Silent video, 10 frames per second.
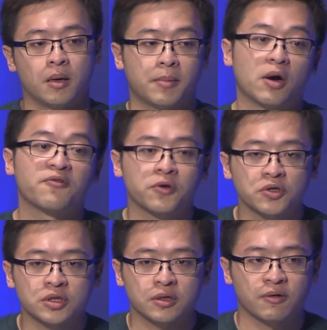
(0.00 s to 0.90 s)
But of
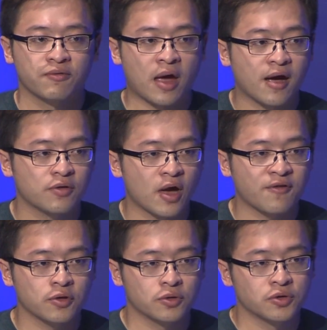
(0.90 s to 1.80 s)
course, you
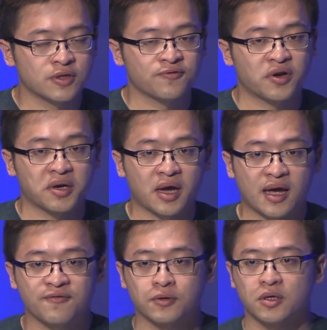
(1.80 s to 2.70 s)
have to use it very
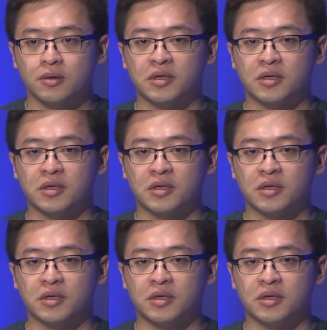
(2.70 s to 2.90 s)
carefully